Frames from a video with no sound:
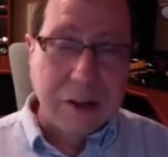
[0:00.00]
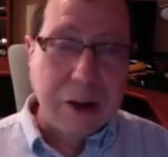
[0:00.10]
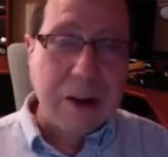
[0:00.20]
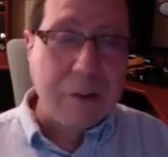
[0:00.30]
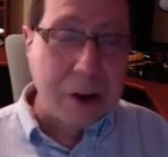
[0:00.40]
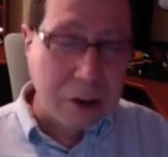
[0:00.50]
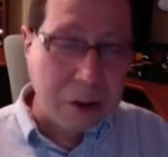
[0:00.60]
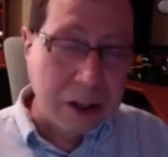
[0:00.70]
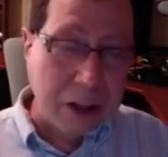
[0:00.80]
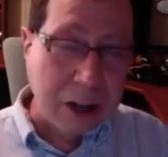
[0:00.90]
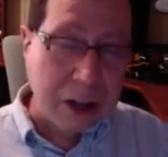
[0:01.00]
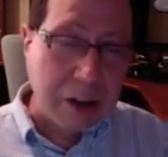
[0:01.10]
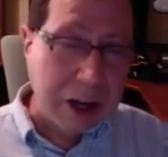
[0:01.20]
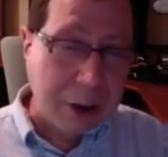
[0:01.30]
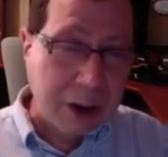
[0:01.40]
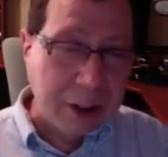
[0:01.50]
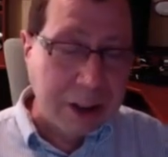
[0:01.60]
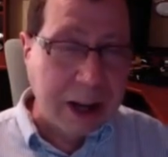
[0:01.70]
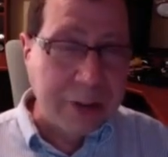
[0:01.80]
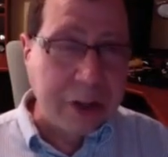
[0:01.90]
so if you're using a
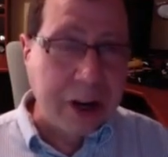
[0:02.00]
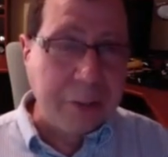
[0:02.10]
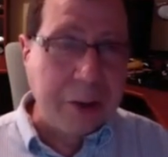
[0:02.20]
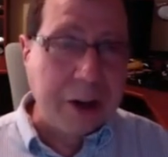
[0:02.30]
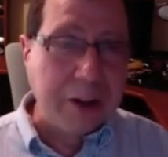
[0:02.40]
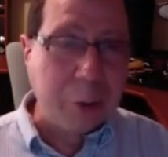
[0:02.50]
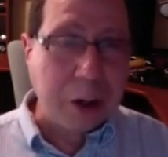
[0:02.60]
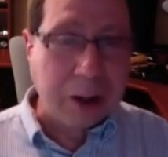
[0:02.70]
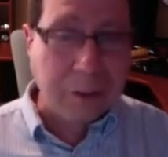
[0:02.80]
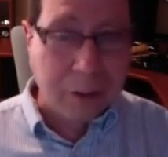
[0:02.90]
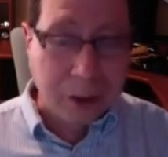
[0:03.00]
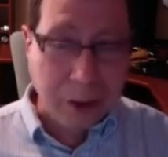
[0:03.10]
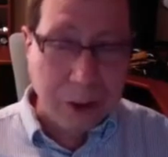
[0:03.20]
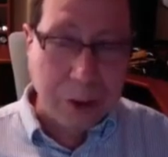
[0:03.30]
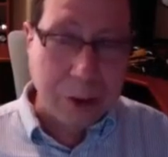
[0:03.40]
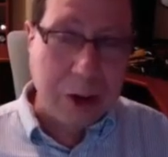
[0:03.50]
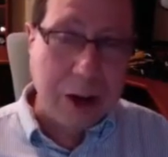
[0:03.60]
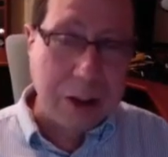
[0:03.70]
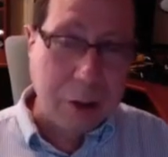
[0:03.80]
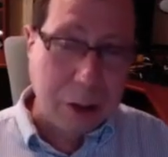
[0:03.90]
library and the library is working for you
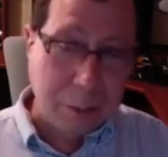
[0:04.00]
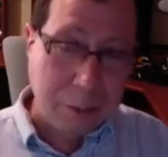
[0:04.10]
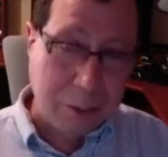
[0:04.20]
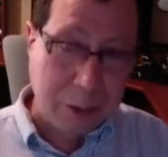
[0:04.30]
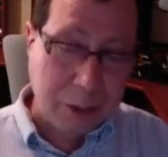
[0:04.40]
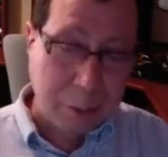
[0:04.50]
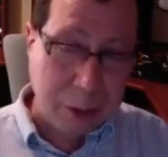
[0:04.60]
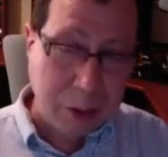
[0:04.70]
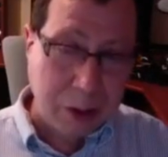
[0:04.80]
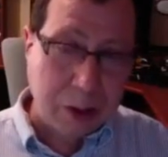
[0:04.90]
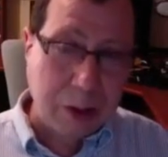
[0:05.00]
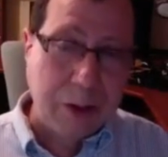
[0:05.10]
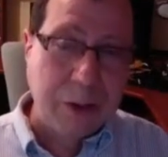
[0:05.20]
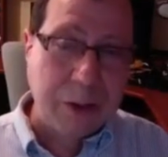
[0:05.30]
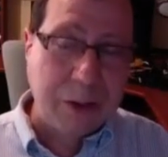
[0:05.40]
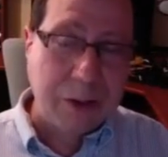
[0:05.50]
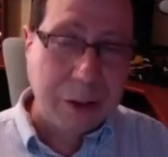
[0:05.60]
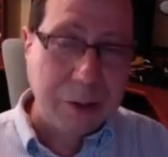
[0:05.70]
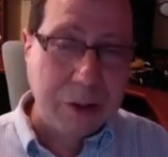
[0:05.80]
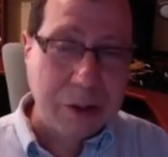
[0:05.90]
on your computer, if it
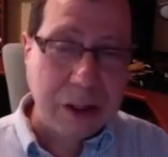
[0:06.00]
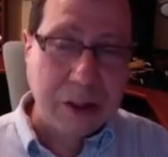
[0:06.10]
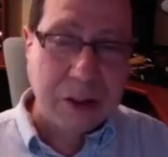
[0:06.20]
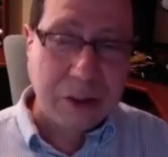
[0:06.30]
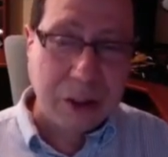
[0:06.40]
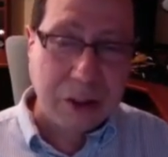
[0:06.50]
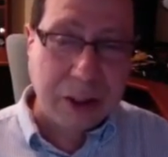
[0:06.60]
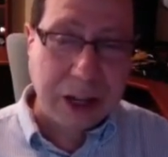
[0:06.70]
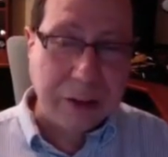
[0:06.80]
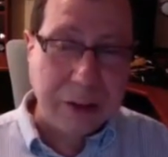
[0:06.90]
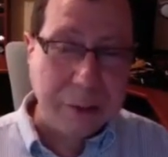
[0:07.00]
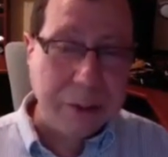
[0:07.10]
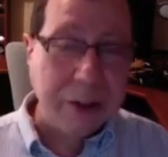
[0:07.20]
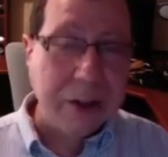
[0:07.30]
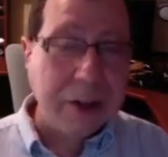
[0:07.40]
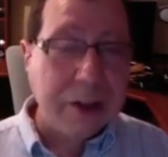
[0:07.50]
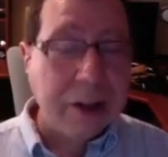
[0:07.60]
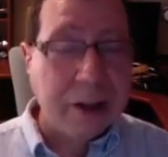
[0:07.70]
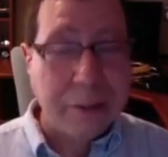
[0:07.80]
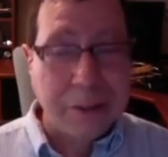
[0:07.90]
usually these are serial algorithms.
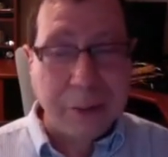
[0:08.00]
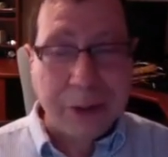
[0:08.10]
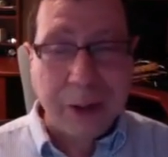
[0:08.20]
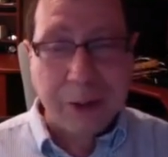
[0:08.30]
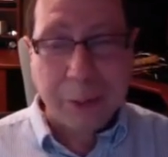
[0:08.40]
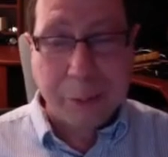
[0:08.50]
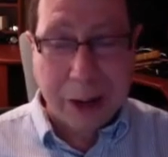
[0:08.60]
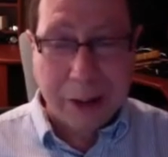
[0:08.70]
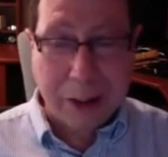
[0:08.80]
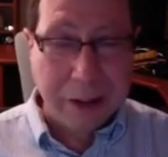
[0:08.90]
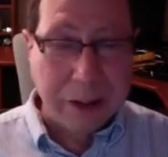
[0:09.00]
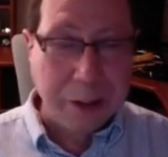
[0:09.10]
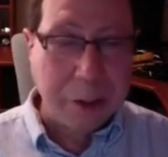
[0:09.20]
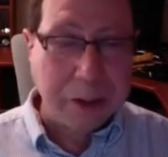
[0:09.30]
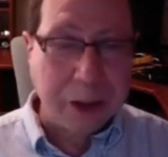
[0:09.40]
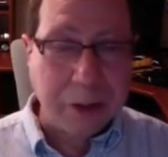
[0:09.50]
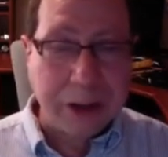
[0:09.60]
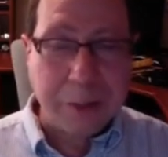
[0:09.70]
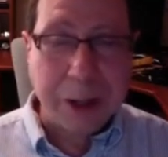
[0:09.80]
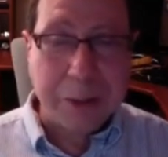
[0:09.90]
Sometimes they're in parallel,
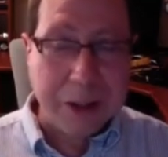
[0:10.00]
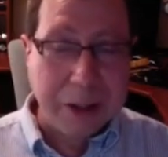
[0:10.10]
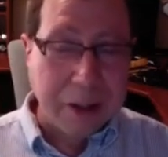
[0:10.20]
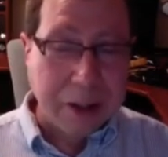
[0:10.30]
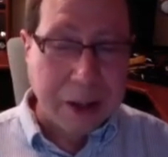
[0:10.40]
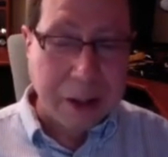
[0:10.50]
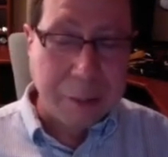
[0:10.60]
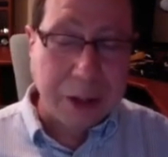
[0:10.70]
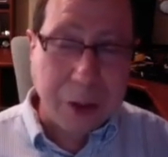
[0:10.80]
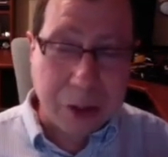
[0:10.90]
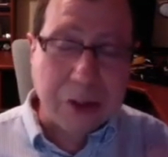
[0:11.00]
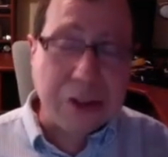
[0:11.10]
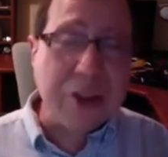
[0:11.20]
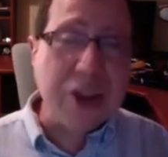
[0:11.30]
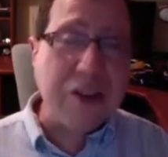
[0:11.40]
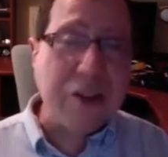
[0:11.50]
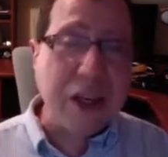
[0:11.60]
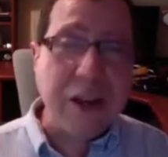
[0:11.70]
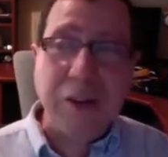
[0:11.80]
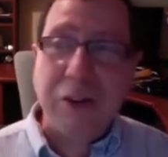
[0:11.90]
multi-threaded maybe. But if you're using these
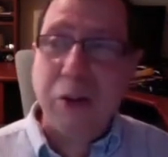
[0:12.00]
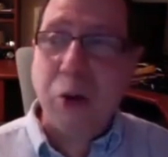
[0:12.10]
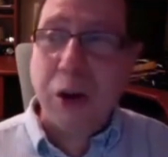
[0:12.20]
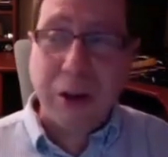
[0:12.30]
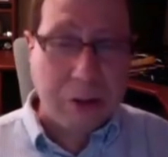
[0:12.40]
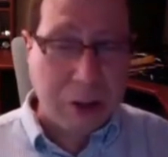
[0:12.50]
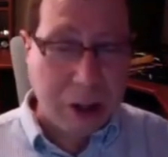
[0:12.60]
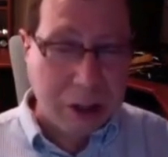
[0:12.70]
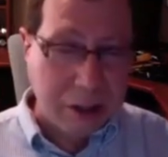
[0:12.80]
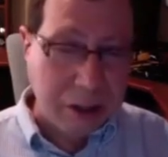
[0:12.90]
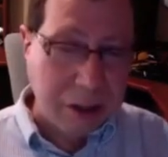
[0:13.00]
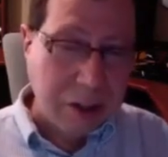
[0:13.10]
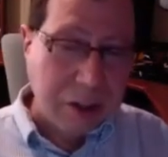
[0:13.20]
things, all is good.